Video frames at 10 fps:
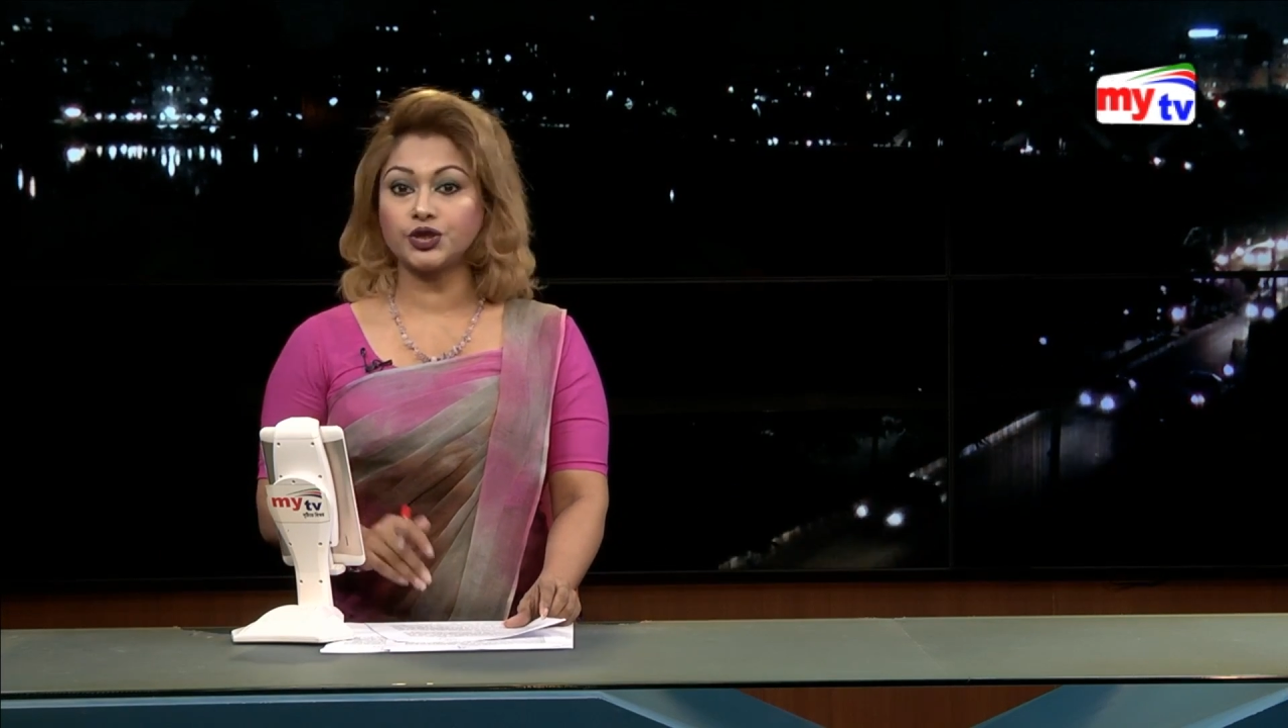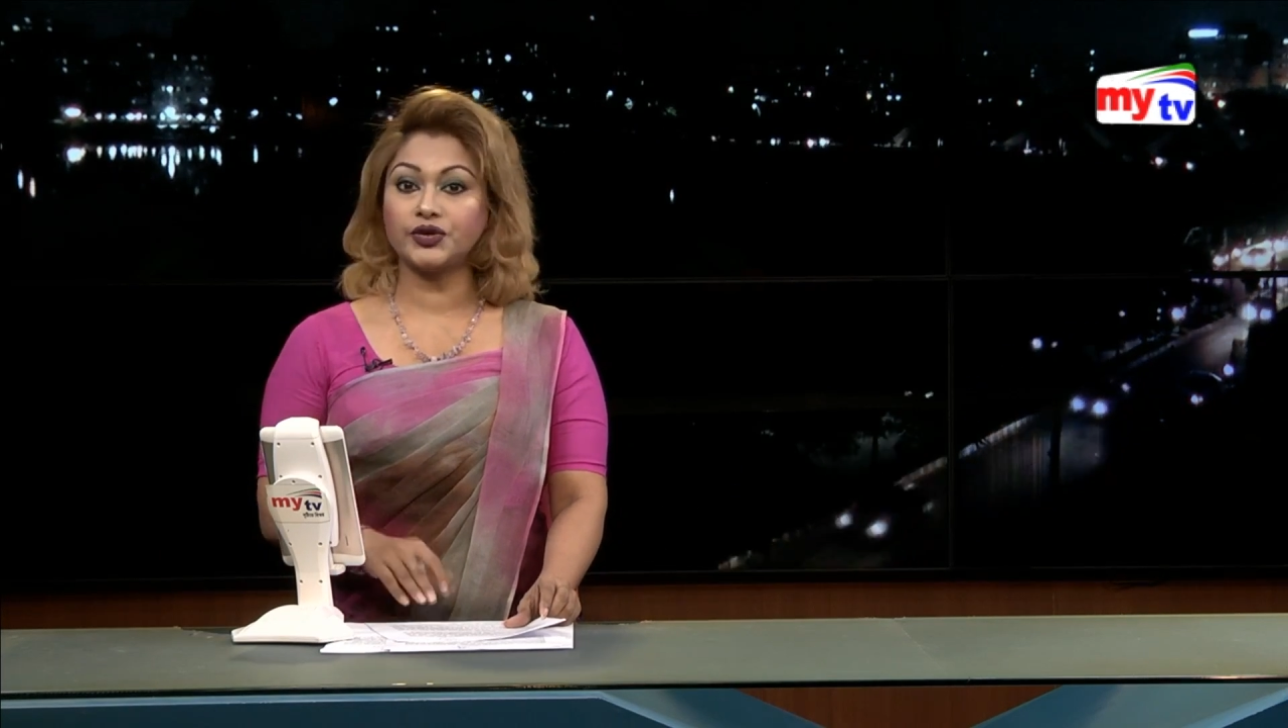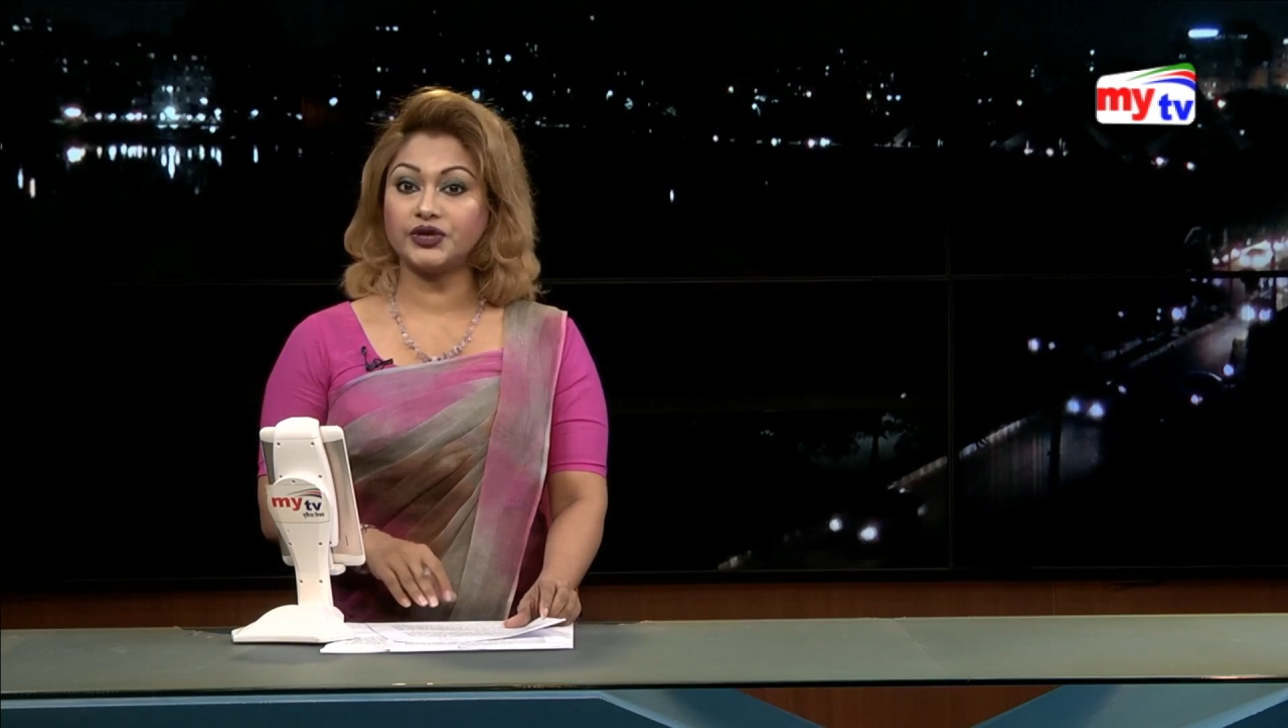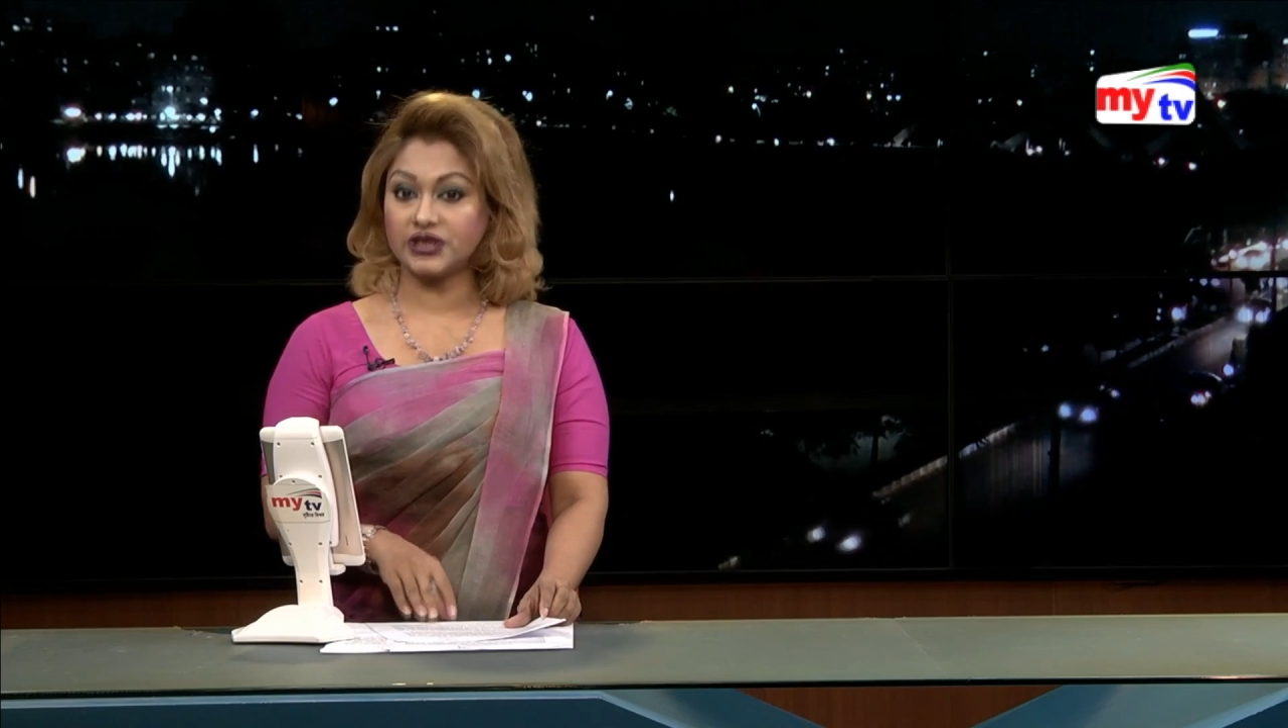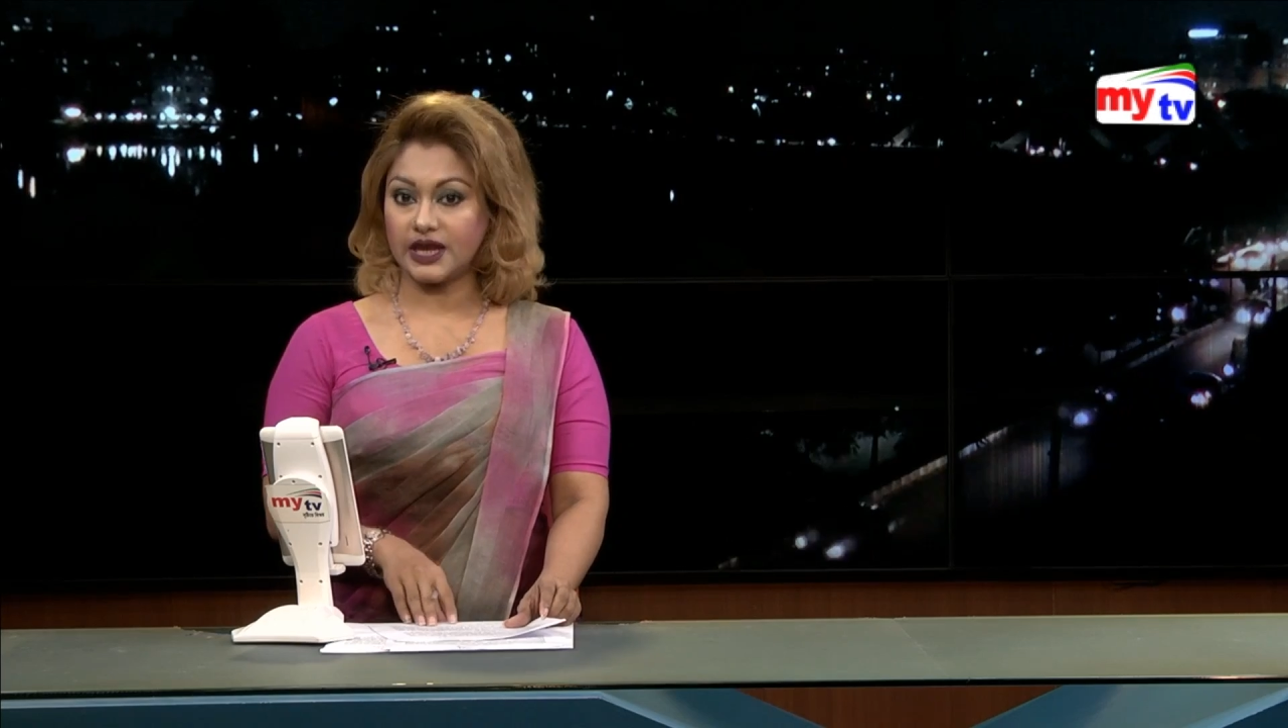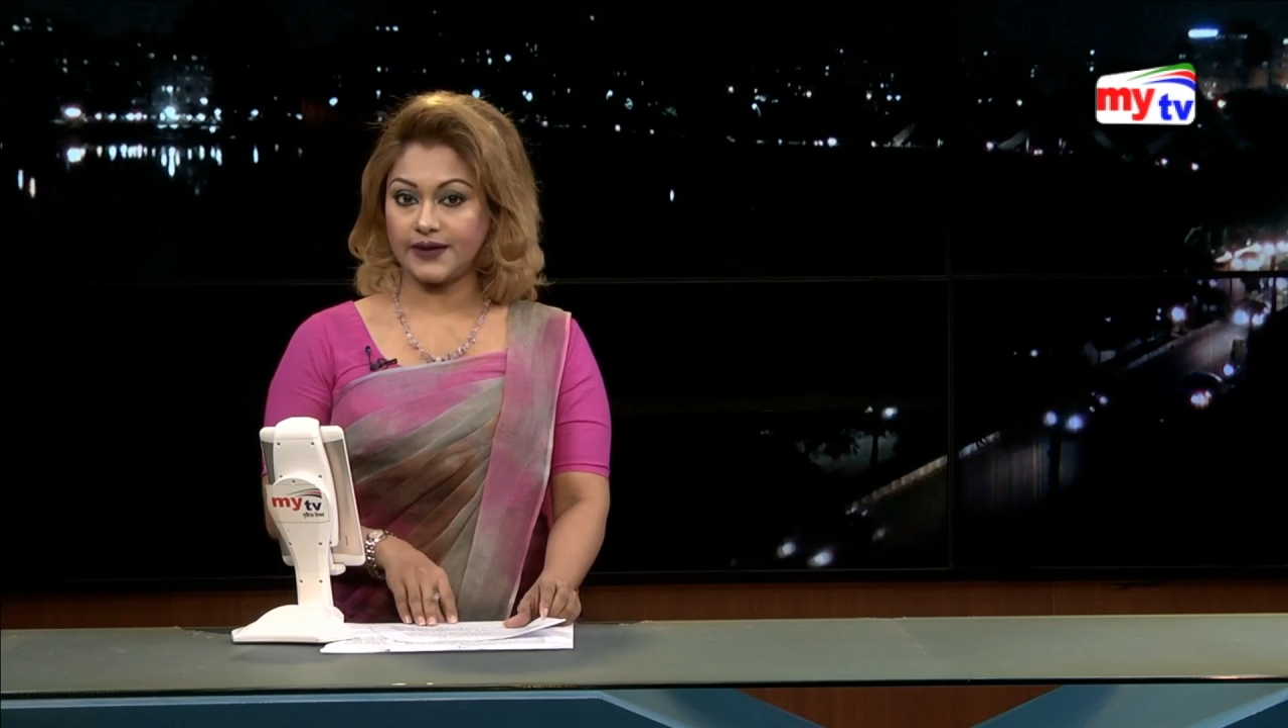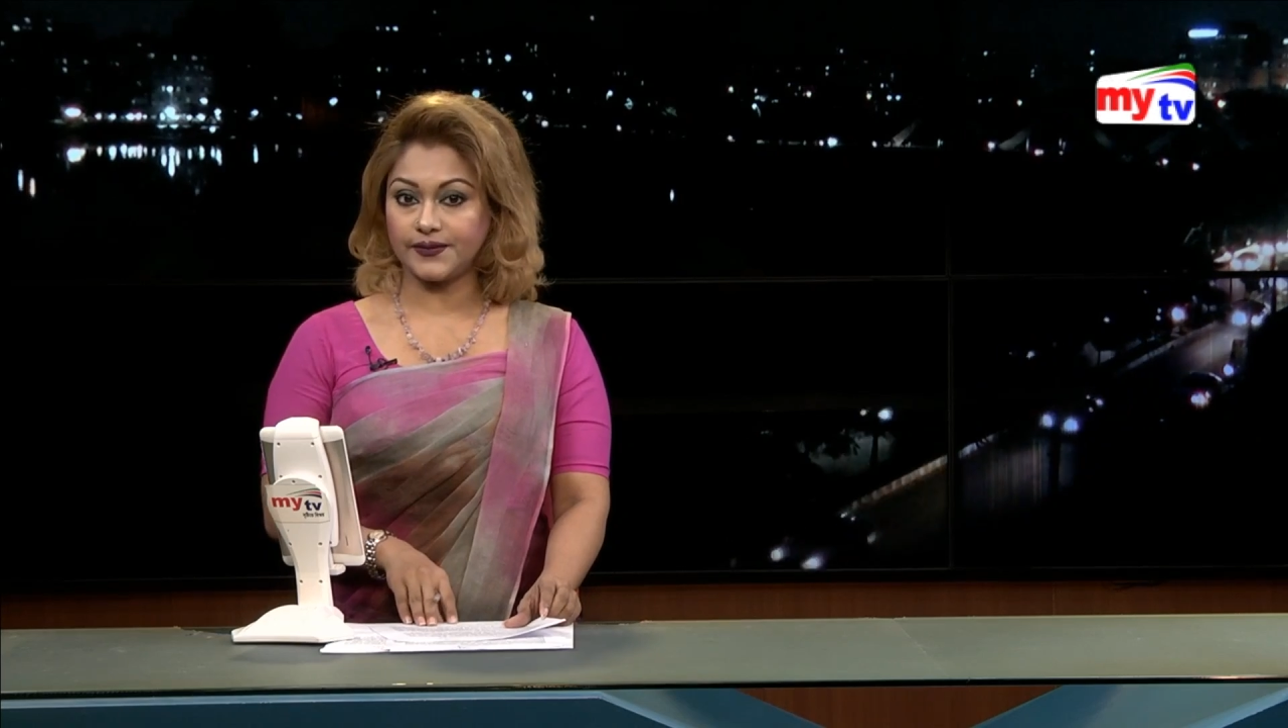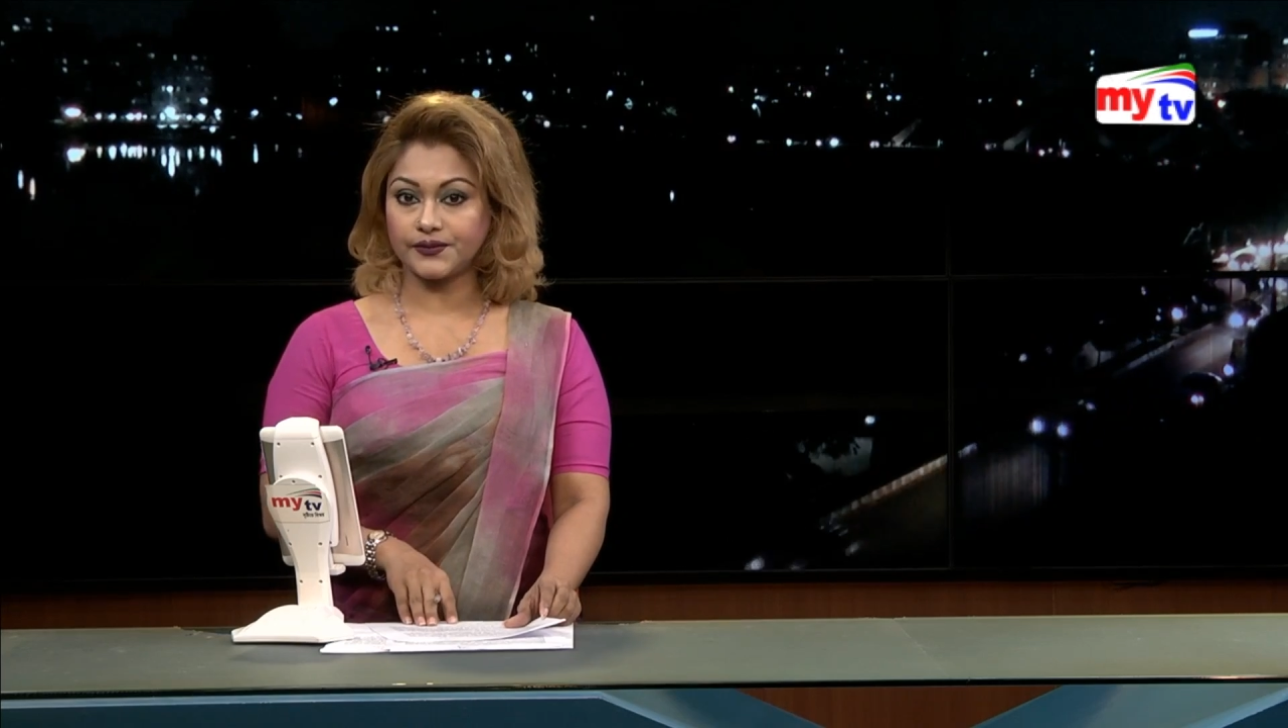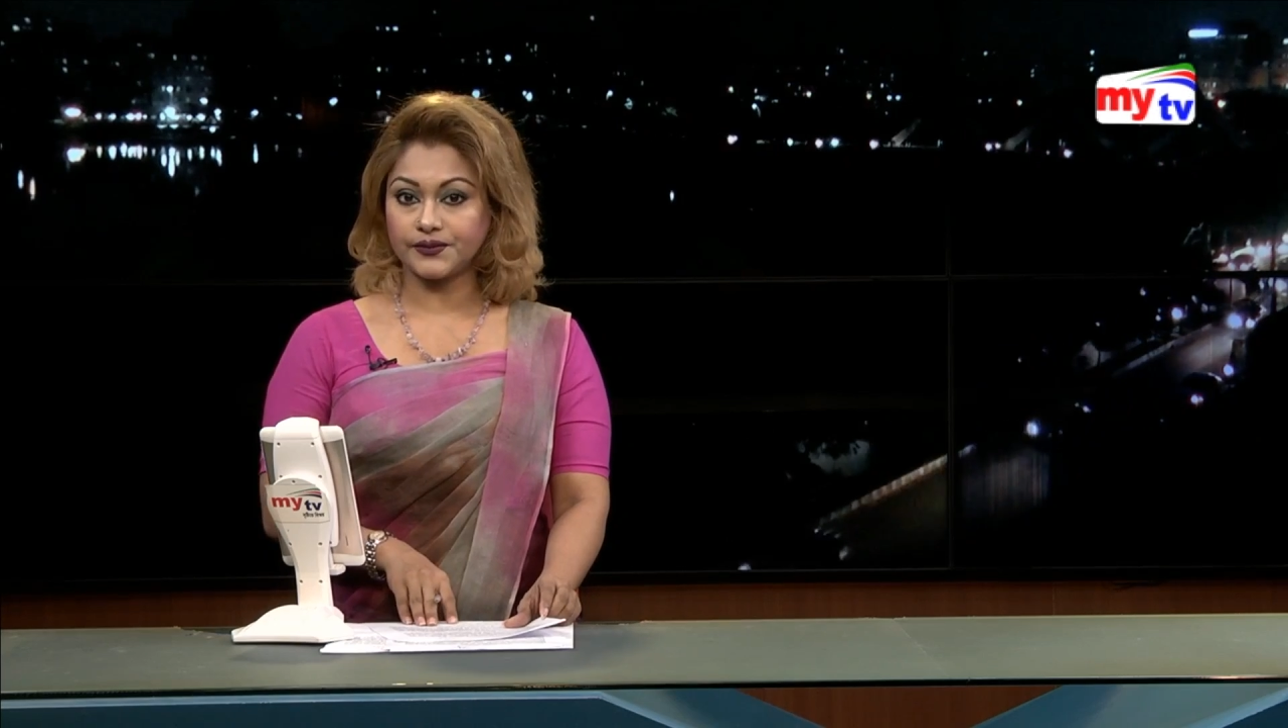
Thursday.